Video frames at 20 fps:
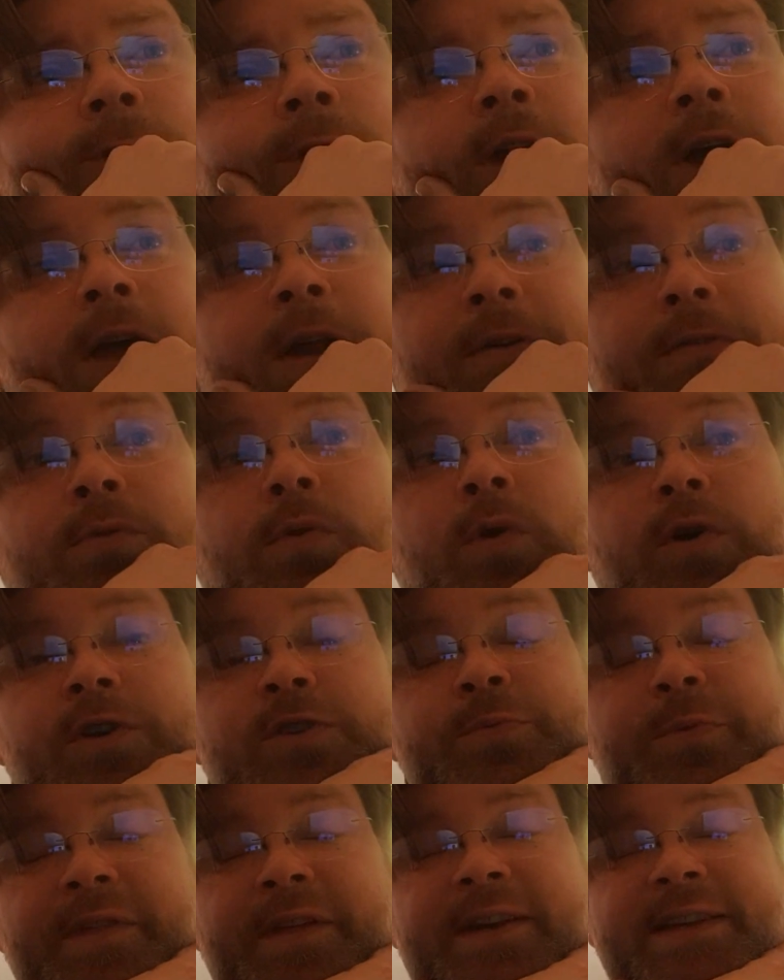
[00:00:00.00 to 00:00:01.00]
and of
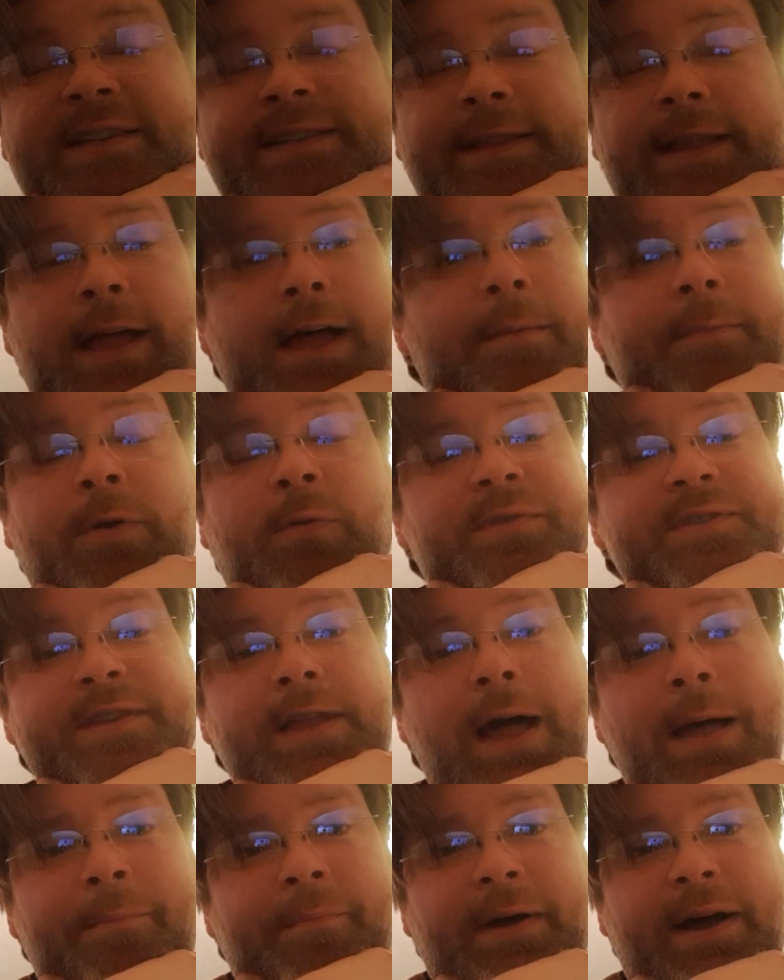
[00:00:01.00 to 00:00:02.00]
course within Islam, it was
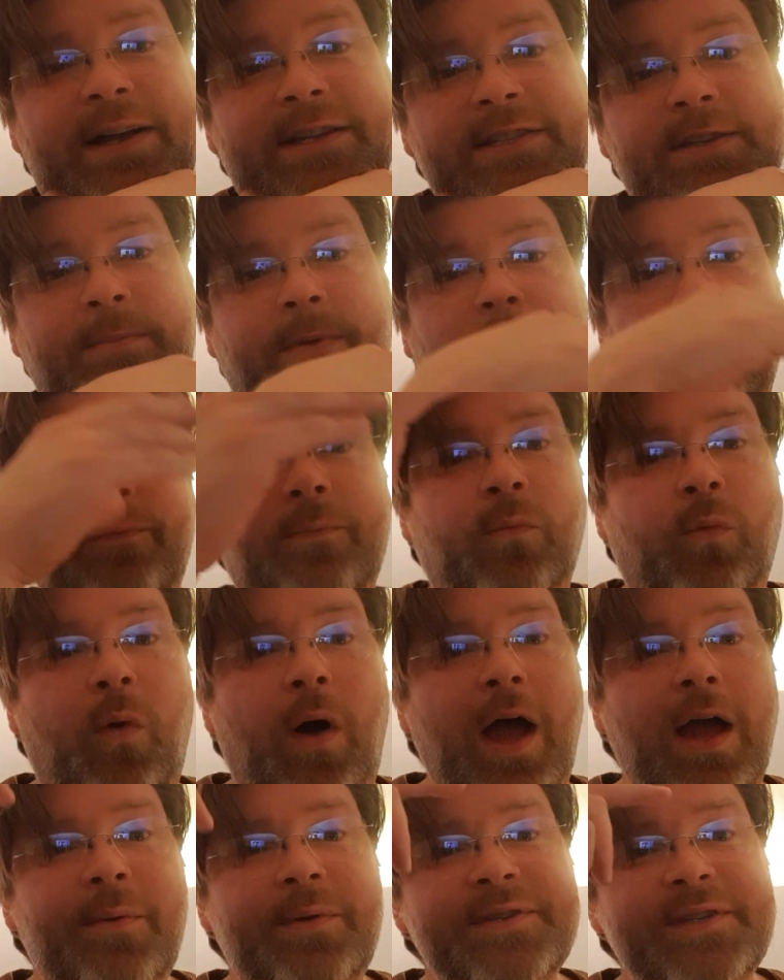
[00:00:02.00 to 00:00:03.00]
not possible.
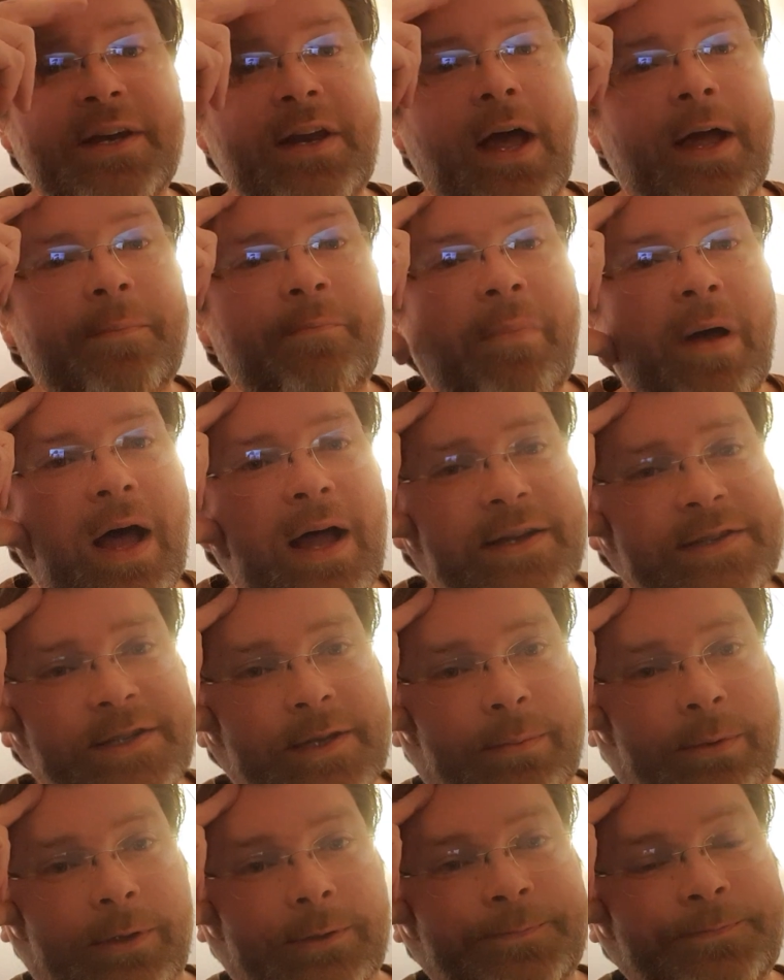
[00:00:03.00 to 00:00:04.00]
Why was it not
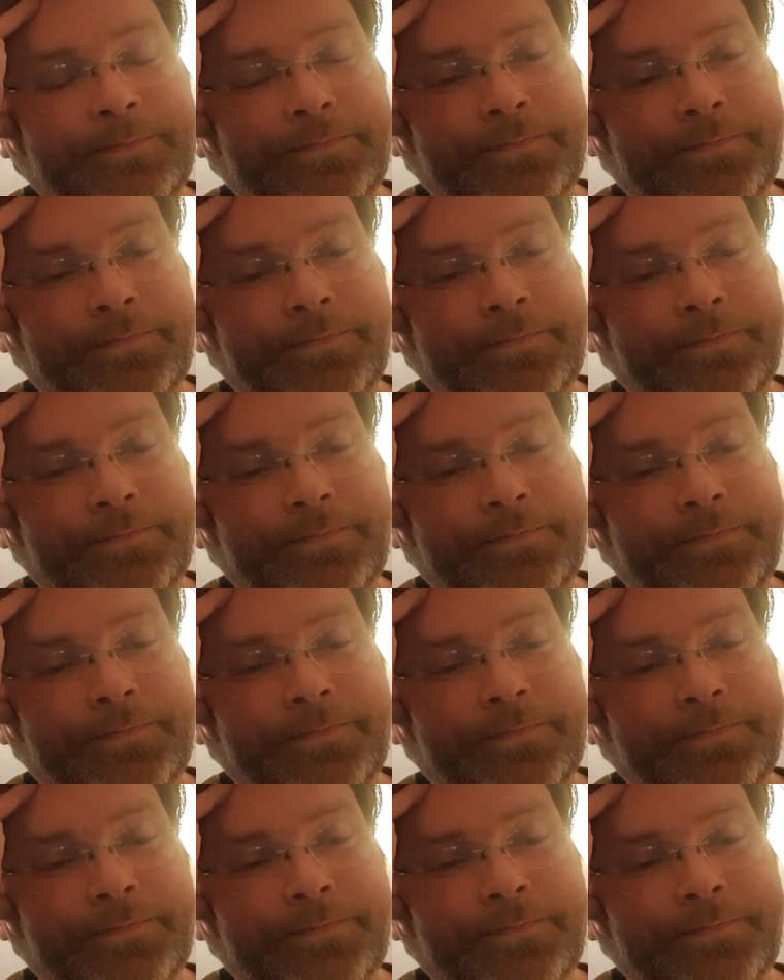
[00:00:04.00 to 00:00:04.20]
possible?